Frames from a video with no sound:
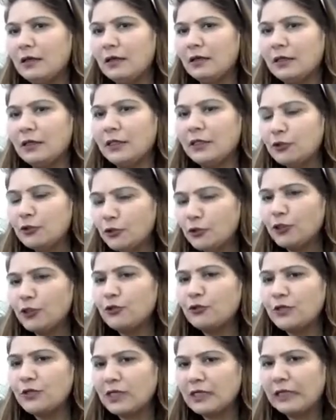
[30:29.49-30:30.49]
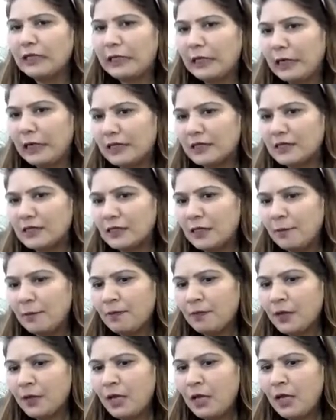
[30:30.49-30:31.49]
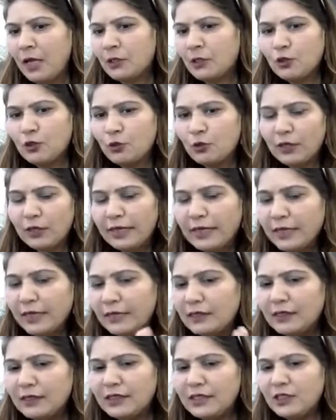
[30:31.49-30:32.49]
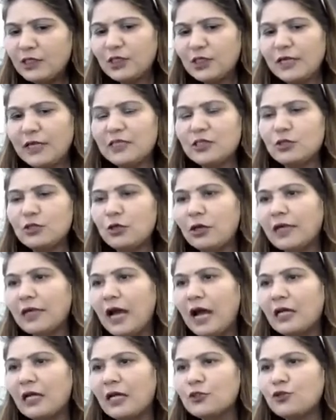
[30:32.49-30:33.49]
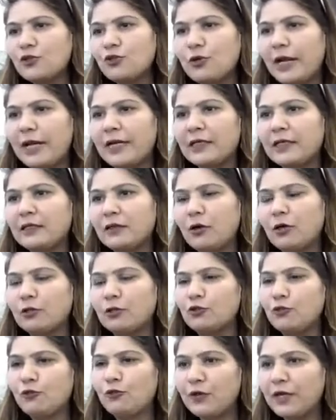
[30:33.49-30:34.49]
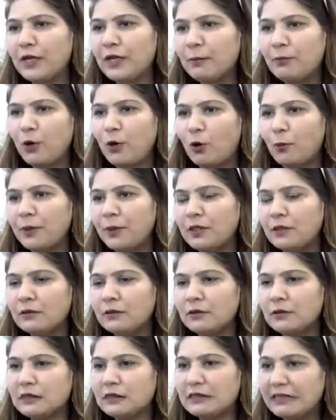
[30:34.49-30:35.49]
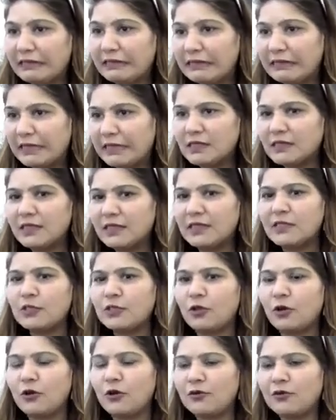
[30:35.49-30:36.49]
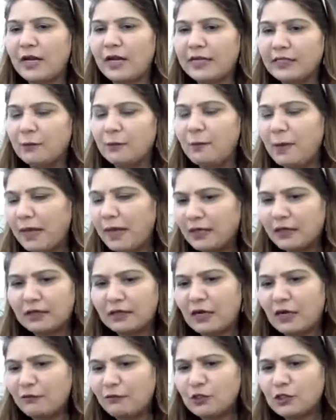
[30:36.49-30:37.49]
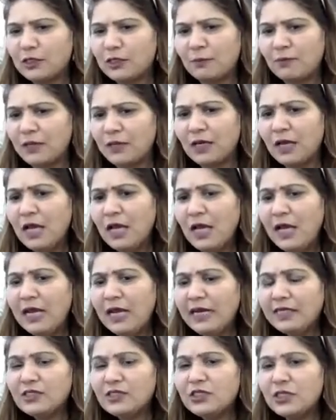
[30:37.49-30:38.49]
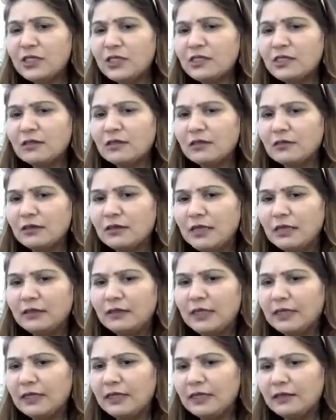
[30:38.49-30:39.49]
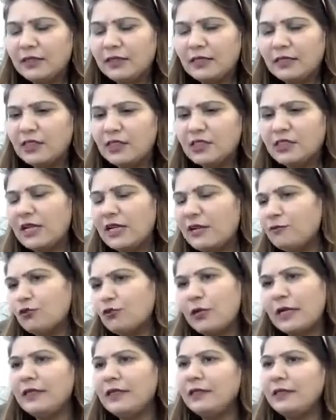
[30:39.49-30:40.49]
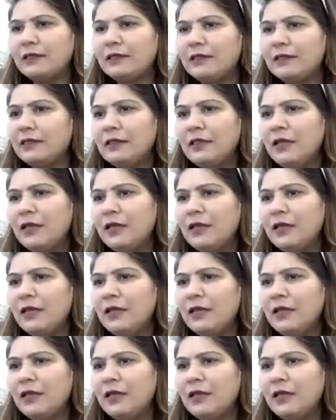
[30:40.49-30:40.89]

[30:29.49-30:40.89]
introduced in the class. So here the teacher has not asked to write or to frame proper sentences or write a paragraph or something. It's just they just have to write Hindi